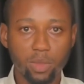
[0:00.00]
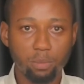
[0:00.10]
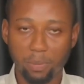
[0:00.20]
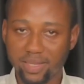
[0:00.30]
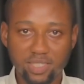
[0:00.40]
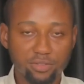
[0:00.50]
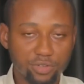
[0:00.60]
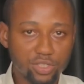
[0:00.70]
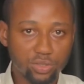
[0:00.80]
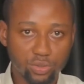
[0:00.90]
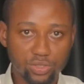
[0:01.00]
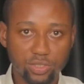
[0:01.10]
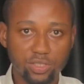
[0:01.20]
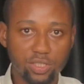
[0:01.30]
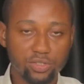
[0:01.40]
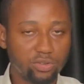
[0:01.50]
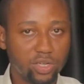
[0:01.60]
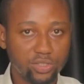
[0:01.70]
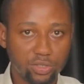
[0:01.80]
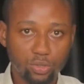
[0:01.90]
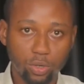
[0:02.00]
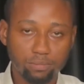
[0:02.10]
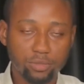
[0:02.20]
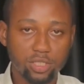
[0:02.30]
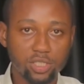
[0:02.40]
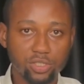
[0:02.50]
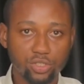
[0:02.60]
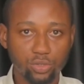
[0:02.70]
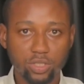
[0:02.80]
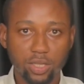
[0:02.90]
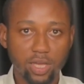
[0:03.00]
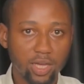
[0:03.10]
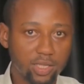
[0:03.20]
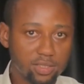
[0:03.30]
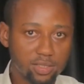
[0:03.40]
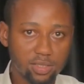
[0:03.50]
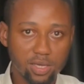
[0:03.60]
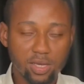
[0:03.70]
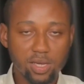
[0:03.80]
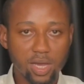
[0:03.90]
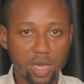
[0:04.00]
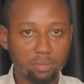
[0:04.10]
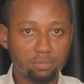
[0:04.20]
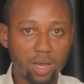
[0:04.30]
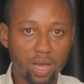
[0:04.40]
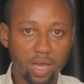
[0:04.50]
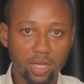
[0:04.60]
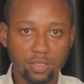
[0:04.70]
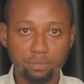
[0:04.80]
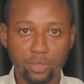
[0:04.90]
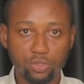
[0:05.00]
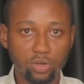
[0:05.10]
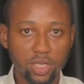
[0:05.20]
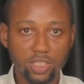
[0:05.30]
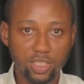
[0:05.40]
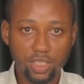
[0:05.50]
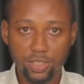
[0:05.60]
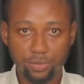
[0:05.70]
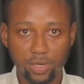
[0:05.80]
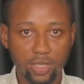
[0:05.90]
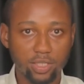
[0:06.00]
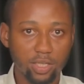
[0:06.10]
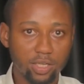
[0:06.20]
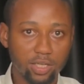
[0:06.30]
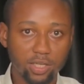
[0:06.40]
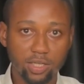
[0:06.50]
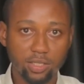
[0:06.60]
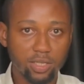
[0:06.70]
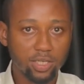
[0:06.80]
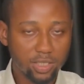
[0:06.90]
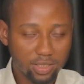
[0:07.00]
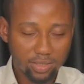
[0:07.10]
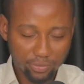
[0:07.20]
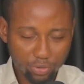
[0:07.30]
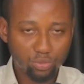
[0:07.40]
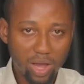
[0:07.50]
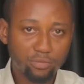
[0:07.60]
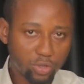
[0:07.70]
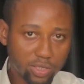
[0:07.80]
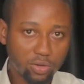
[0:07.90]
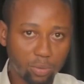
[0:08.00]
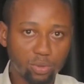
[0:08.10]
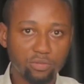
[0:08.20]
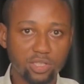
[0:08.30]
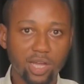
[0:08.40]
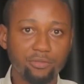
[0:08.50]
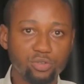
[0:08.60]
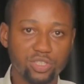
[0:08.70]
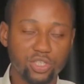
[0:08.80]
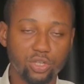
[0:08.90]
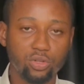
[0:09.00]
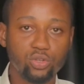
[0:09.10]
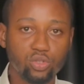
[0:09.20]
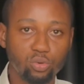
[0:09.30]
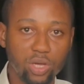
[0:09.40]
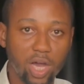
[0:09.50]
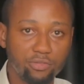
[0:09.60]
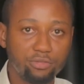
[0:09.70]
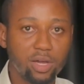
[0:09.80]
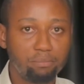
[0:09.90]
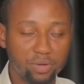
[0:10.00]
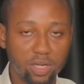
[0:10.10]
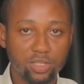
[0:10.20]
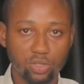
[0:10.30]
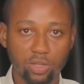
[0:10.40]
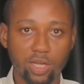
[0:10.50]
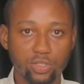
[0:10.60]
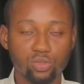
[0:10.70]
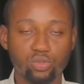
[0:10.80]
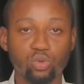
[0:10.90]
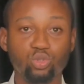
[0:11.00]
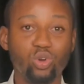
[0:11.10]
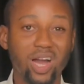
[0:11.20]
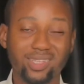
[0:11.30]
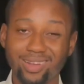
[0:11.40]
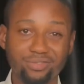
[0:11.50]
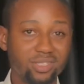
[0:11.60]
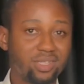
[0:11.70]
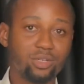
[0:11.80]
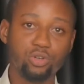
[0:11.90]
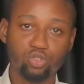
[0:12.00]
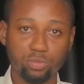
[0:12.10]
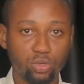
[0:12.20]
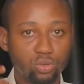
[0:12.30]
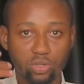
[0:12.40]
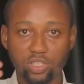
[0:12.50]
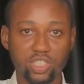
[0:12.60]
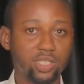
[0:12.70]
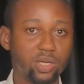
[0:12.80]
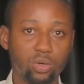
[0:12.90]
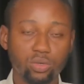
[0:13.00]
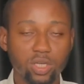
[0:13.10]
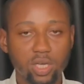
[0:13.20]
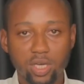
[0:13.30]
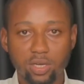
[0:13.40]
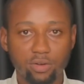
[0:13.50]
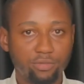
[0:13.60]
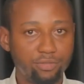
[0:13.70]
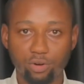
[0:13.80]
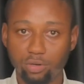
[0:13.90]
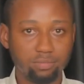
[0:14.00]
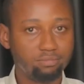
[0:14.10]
property investor series, real estate companies, shortlets, Ekbe, Ibejuleki, Q&A. Even we have done a couple of interview sessions also. We have playlists on that too. So you are definitely going to be hooked on the channel for